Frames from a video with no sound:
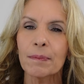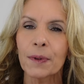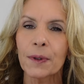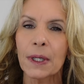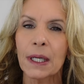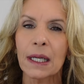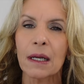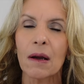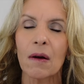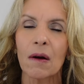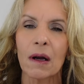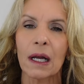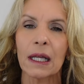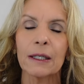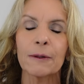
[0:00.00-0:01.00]
putting
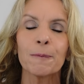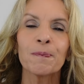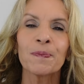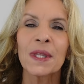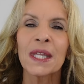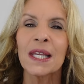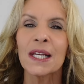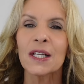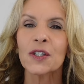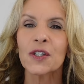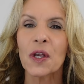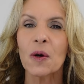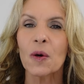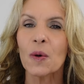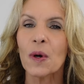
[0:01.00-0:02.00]
on.
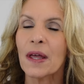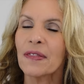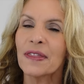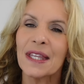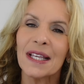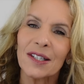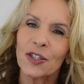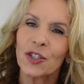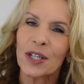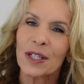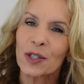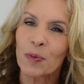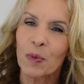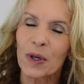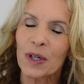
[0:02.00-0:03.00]
So this
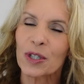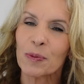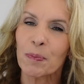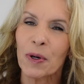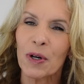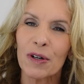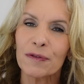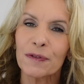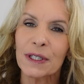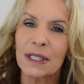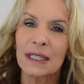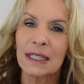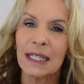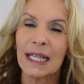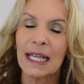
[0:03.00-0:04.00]
just works
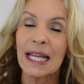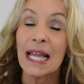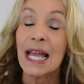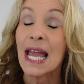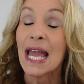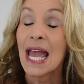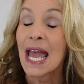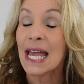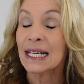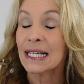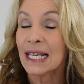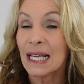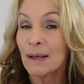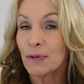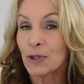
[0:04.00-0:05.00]
perfectly
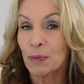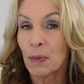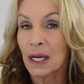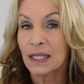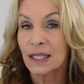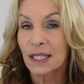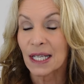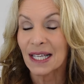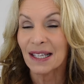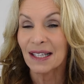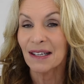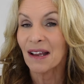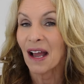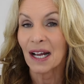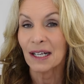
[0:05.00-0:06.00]
and keeps my
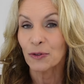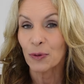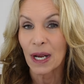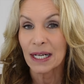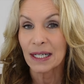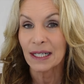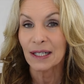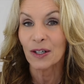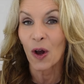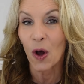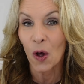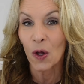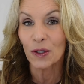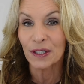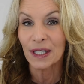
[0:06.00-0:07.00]
skin hydrated all